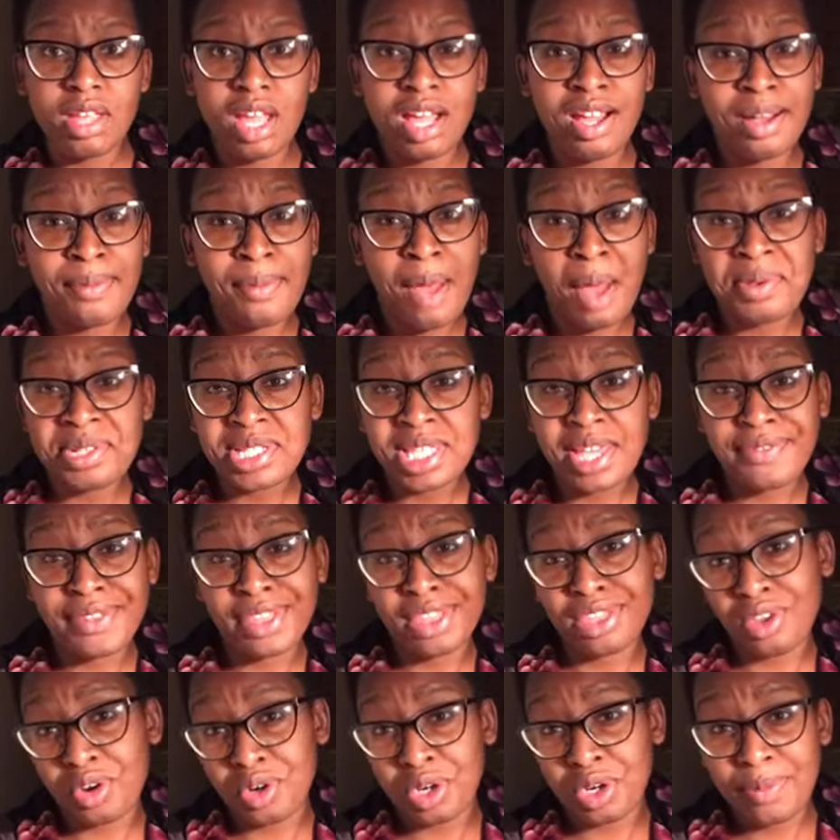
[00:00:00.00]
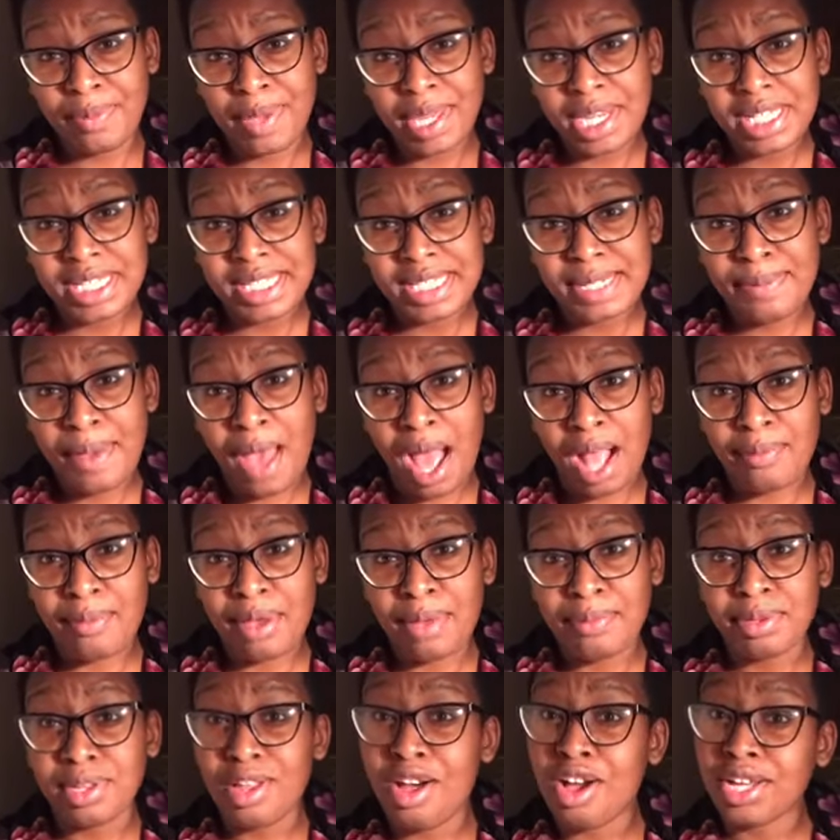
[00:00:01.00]
I was given 30 minutes to pack
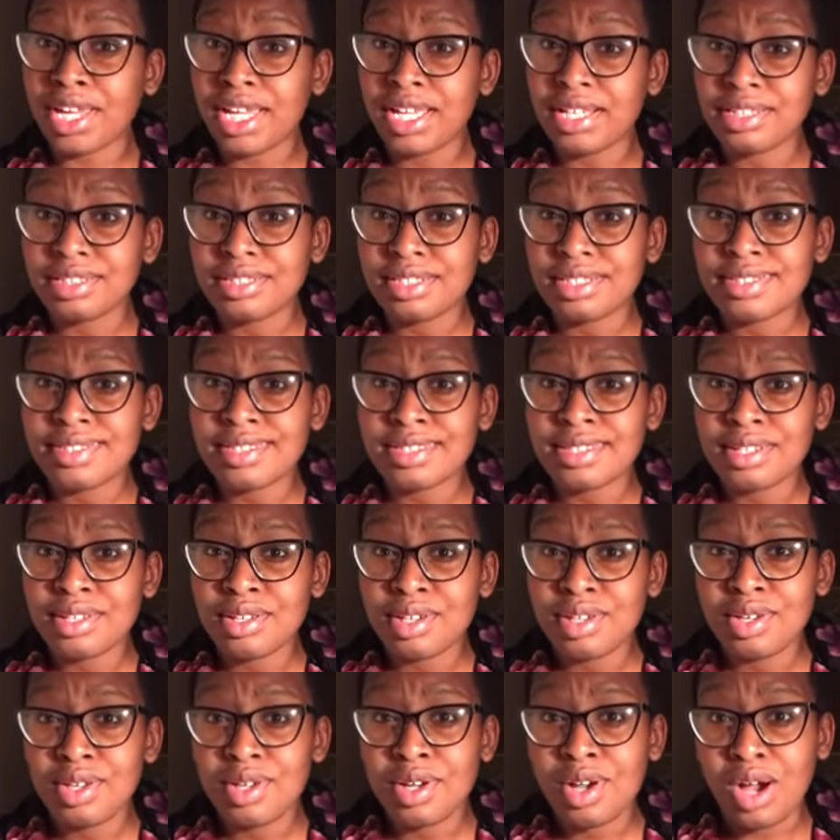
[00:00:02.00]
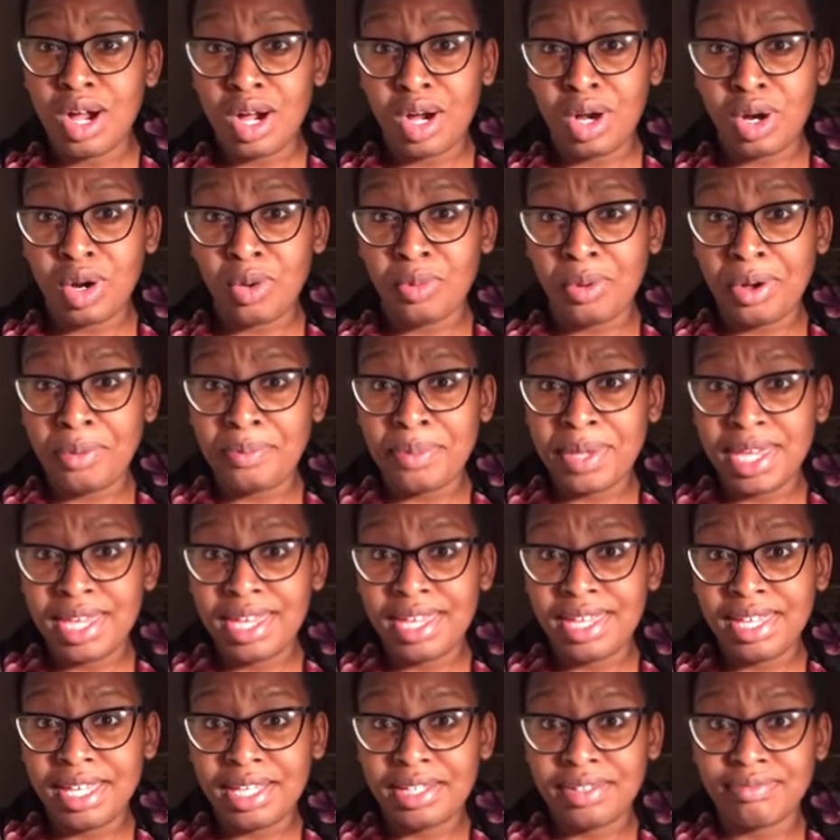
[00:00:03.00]
my belongings, all while
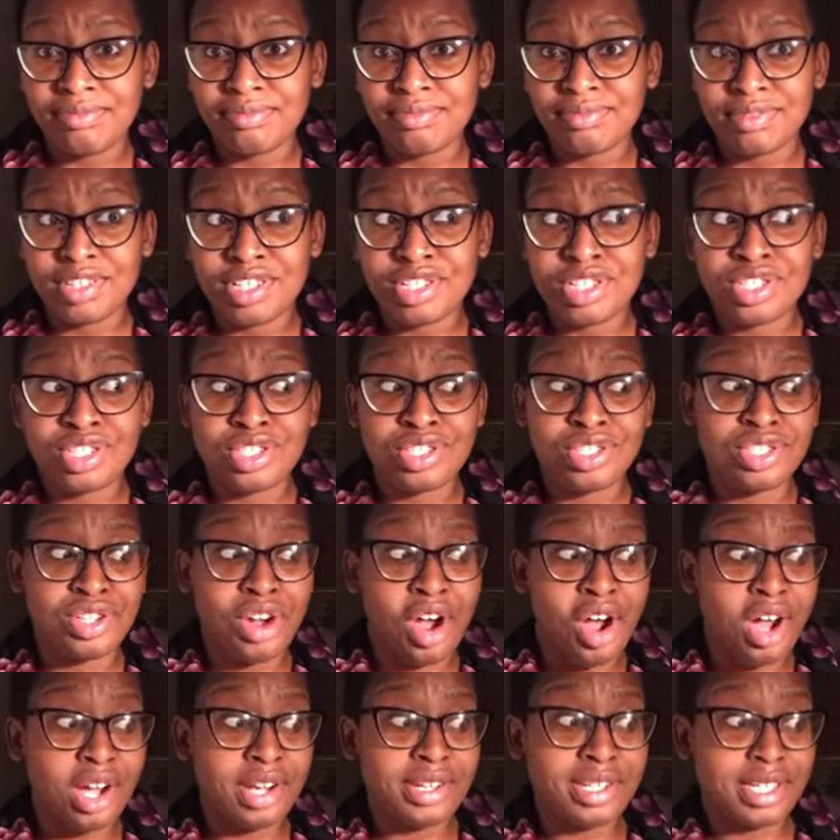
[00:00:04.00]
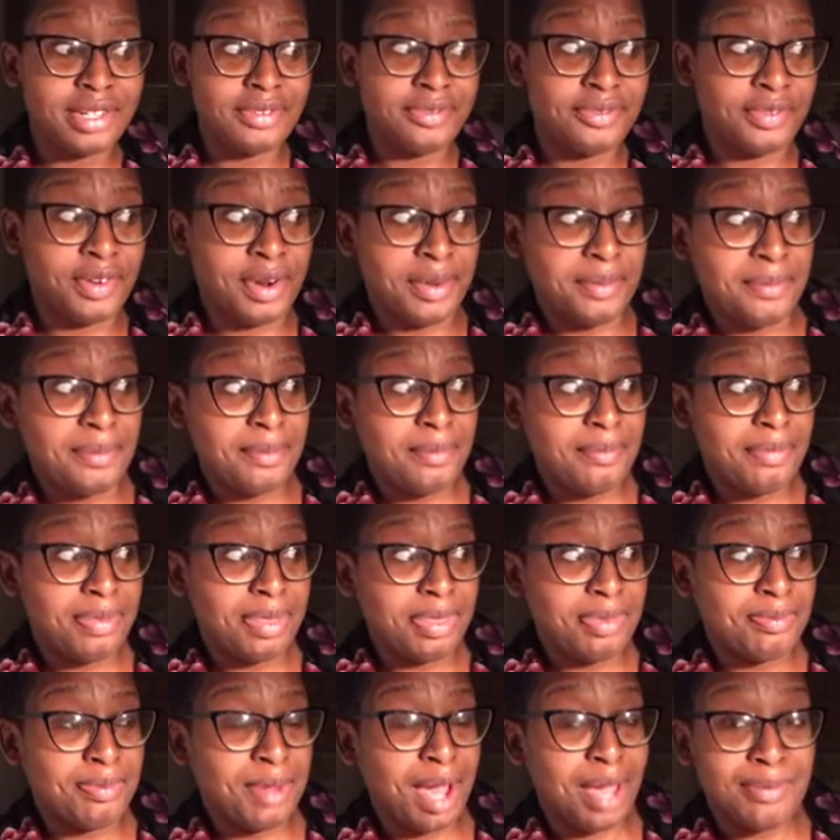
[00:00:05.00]
being stalked
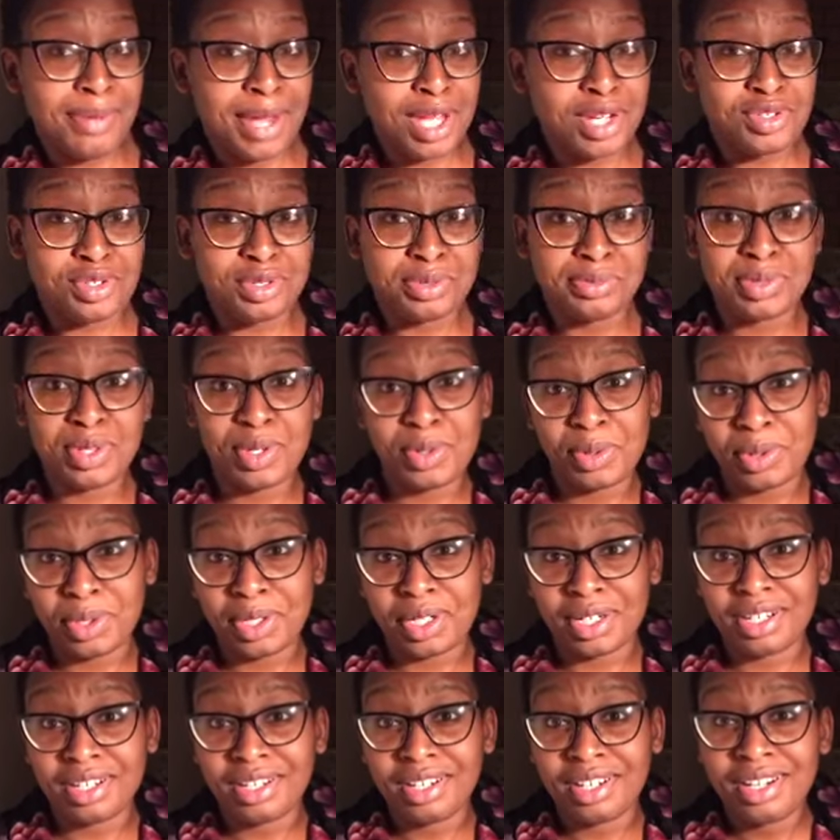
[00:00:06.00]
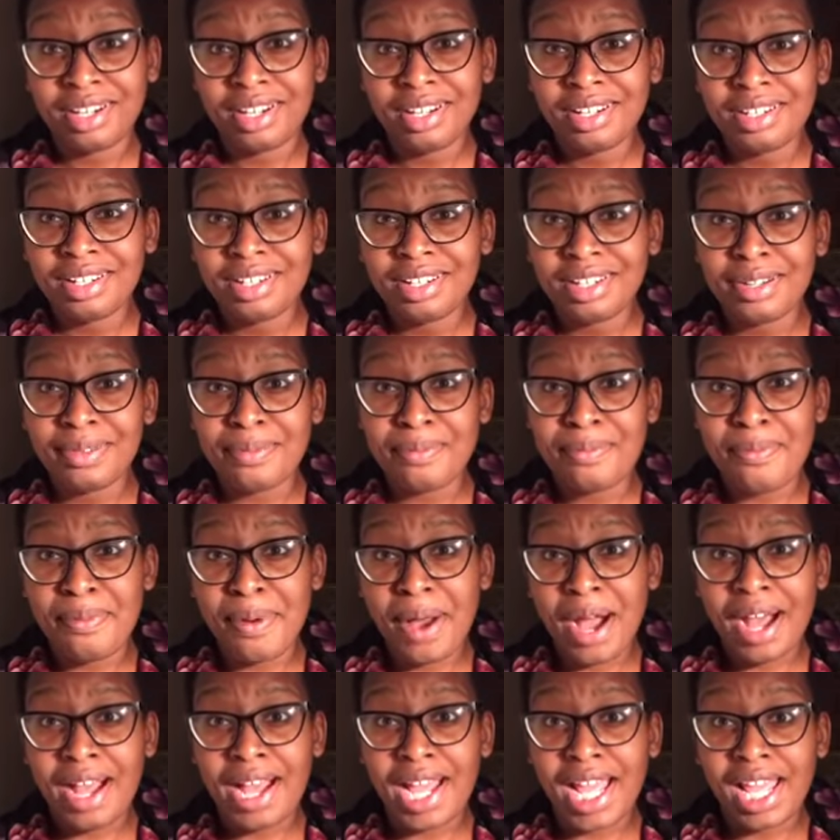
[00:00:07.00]
from my bedroom door
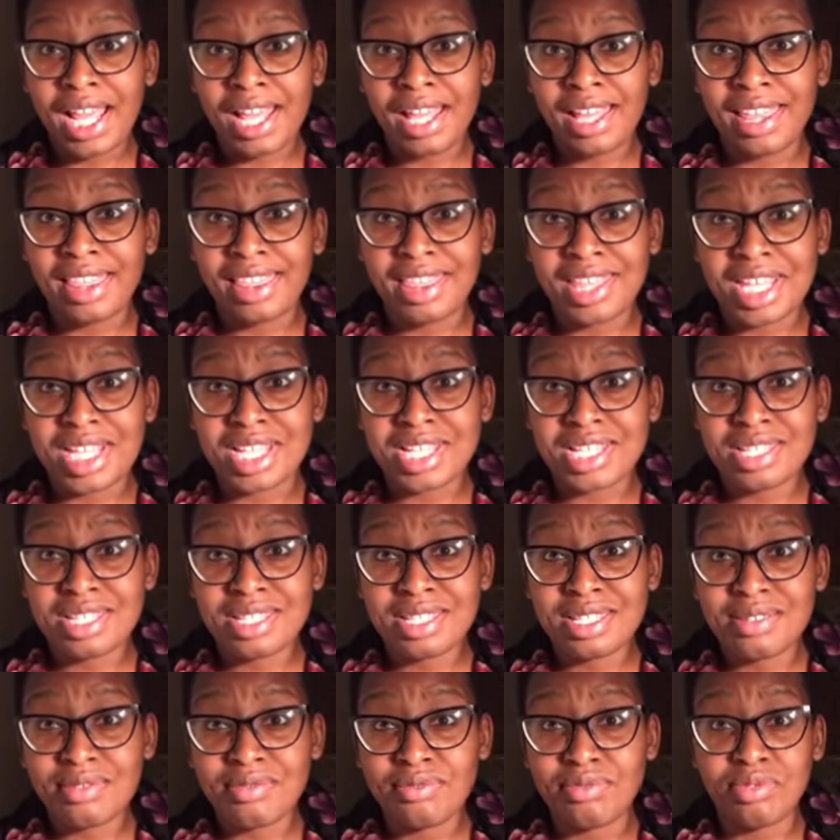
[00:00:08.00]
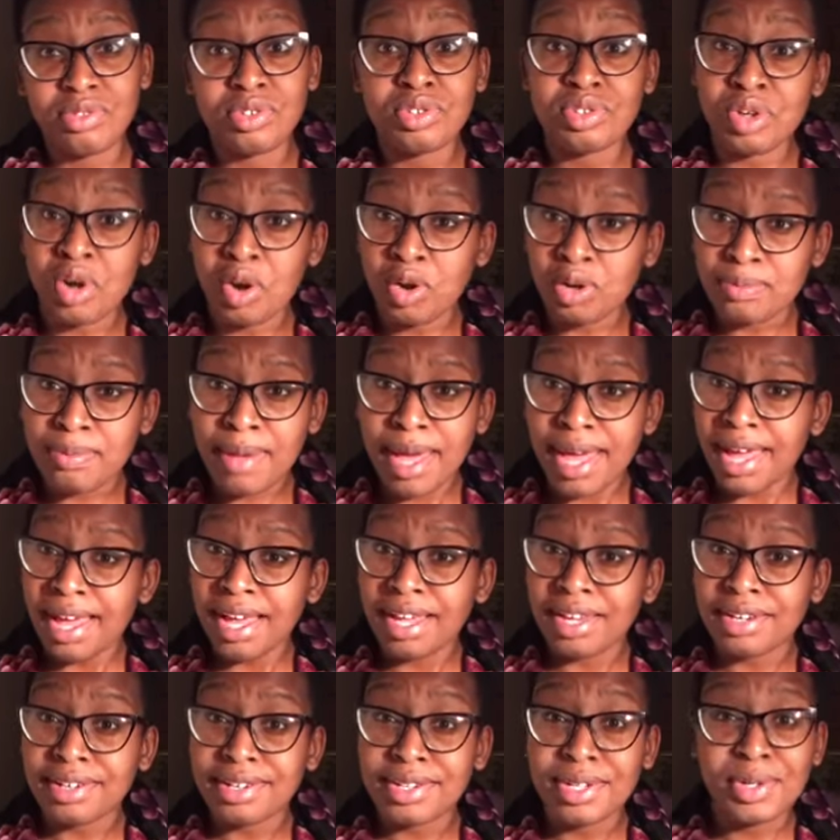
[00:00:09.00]
by this grown
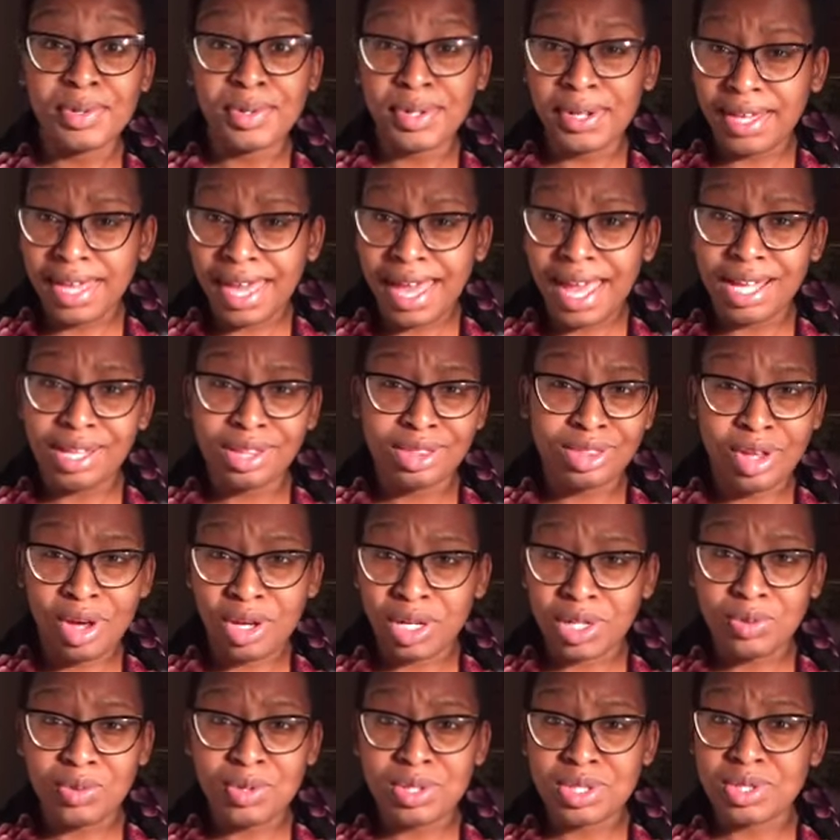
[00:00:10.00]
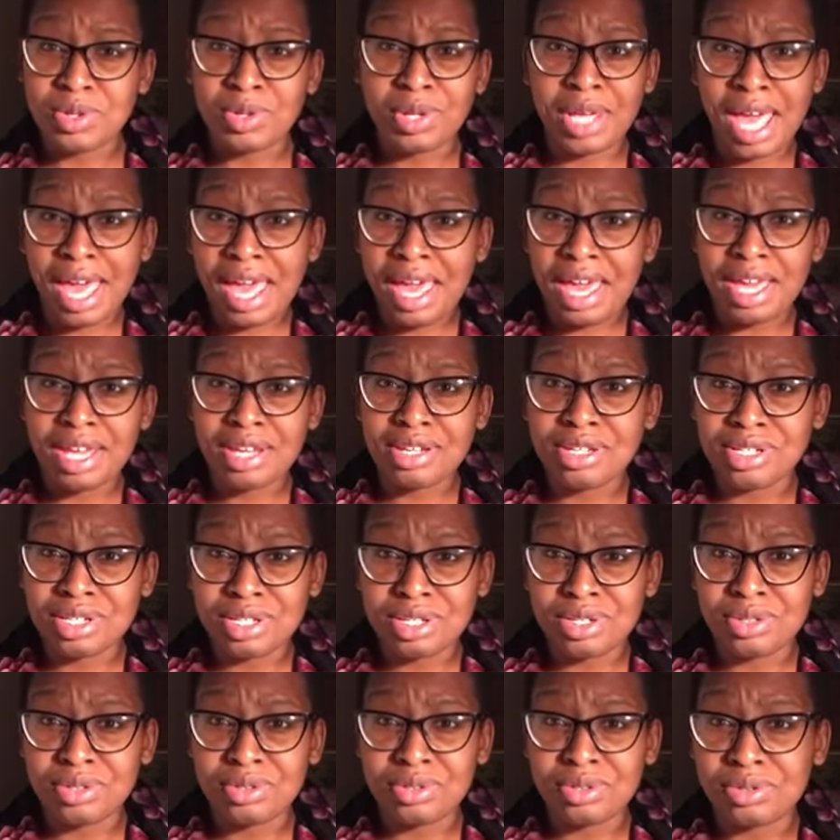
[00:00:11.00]
man who again thought it was okay
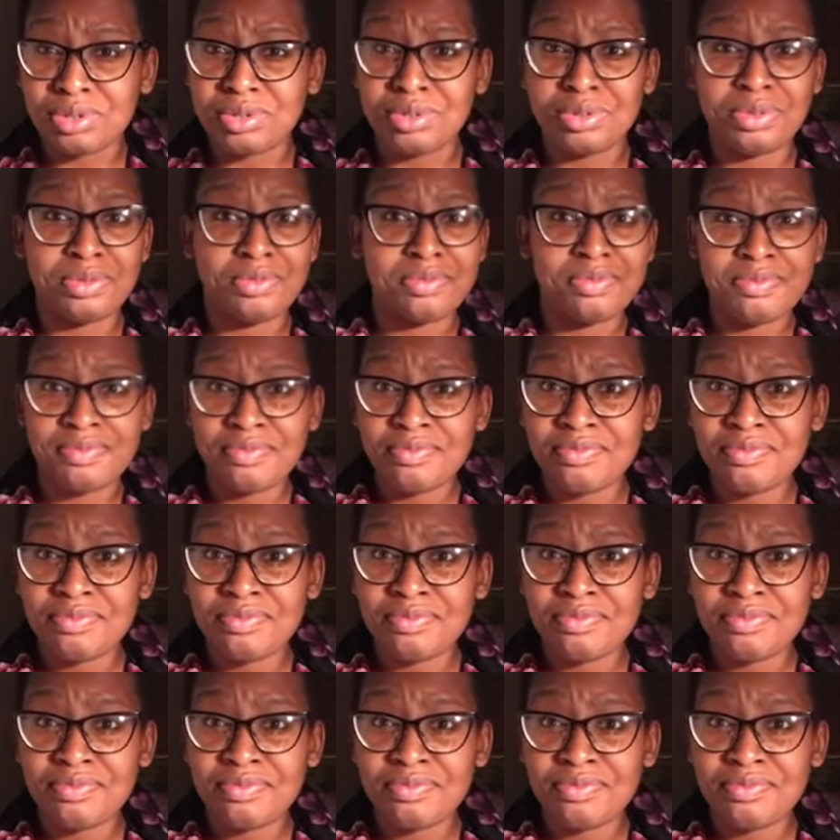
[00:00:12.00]
to